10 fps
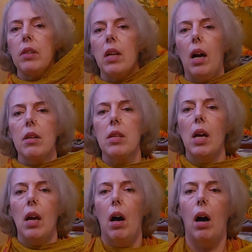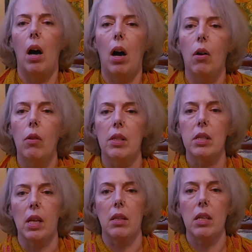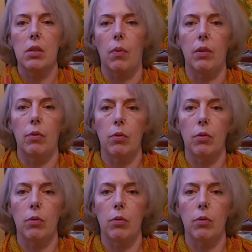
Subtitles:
yarns, how, let's say, this one would